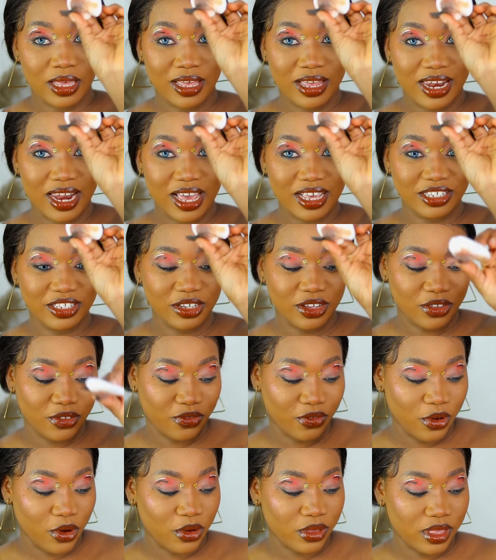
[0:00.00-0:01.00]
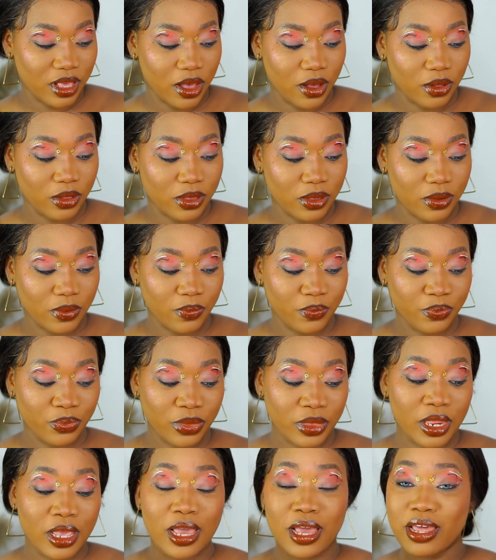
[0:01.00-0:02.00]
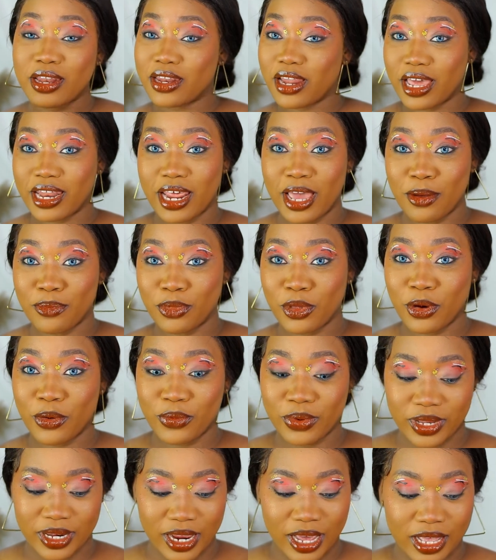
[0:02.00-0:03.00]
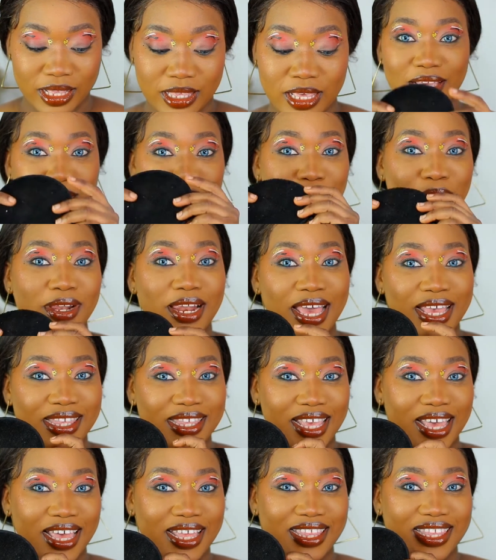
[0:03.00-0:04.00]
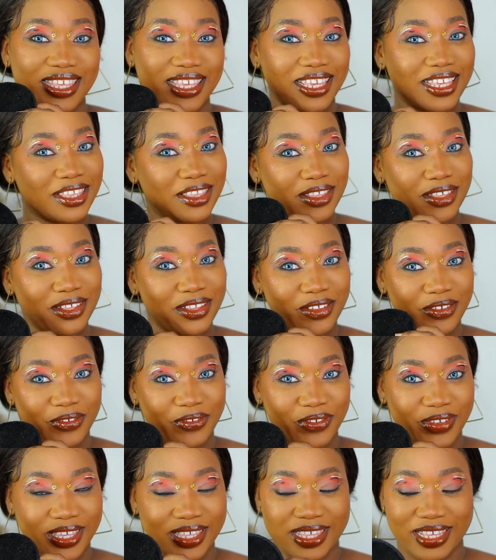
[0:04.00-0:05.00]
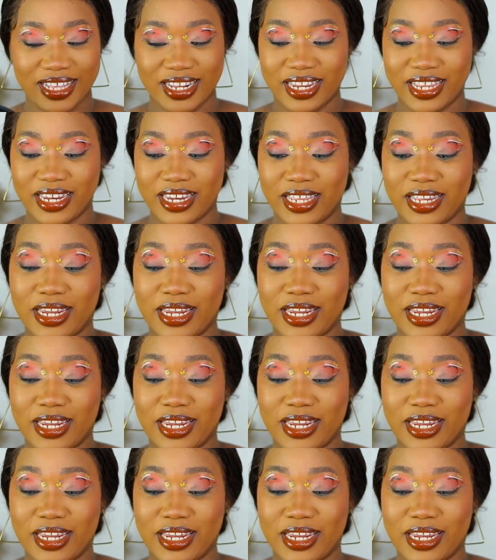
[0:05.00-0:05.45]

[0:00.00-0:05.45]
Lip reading: Lash just falls out. Now that I'm done with that, so let's get into the face cleaning.